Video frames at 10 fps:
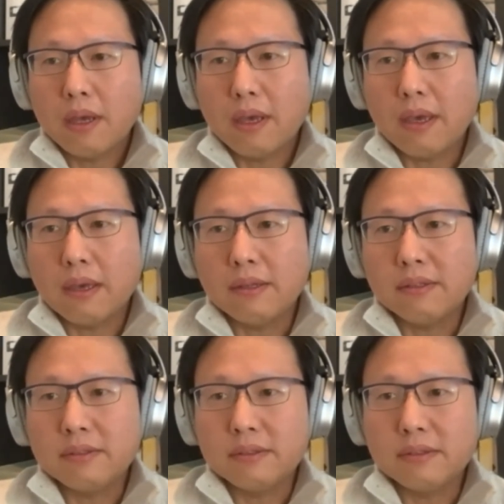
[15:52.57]

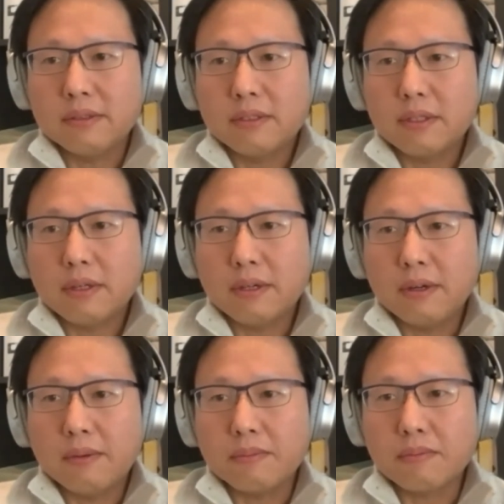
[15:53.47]
And
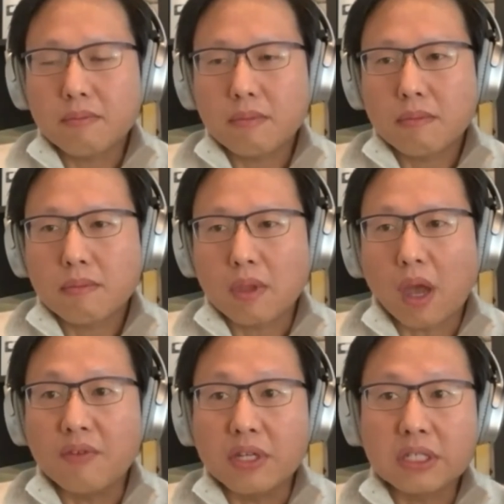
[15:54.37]

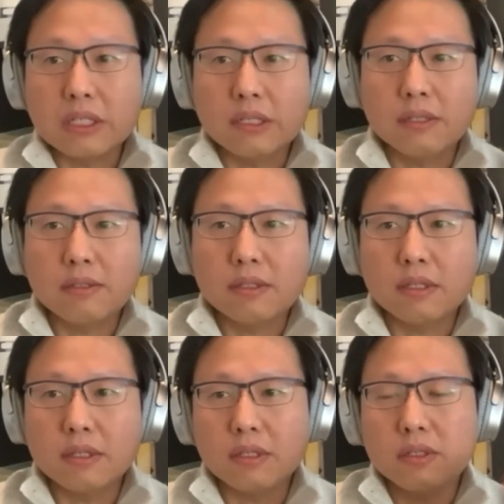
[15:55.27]
obviously
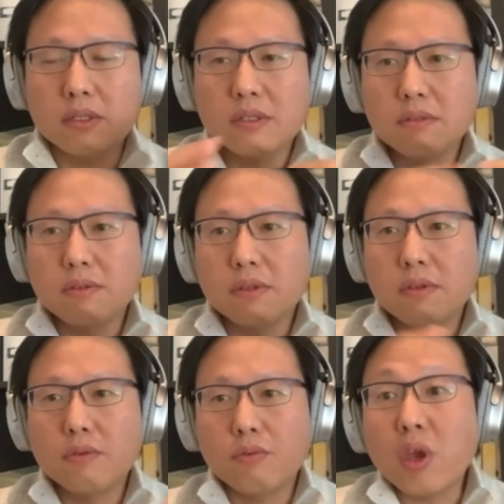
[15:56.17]
the
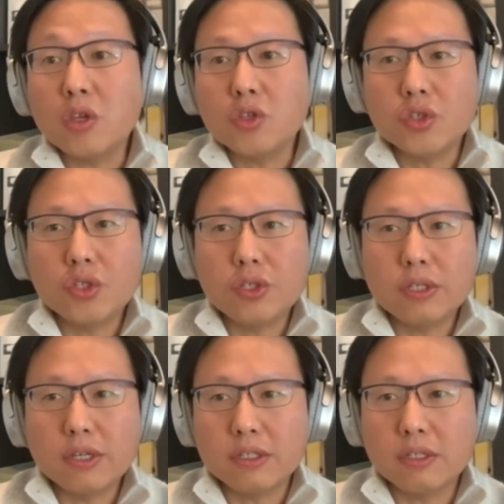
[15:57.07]
range
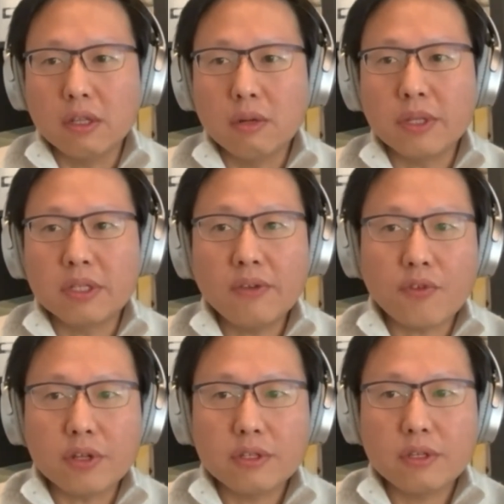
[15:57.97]
is a little bit
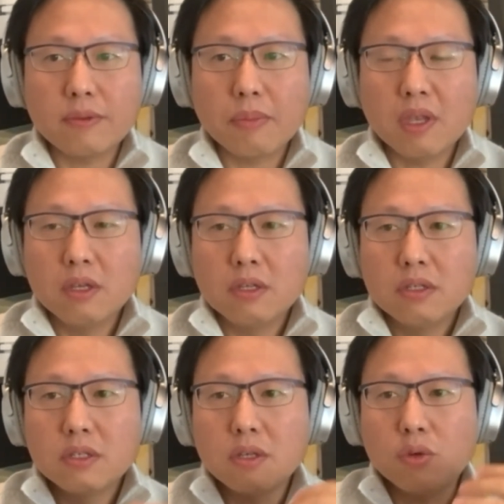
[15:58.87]
different.
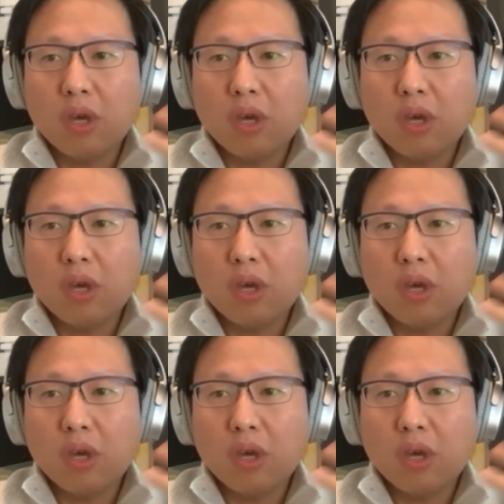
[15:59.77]
So you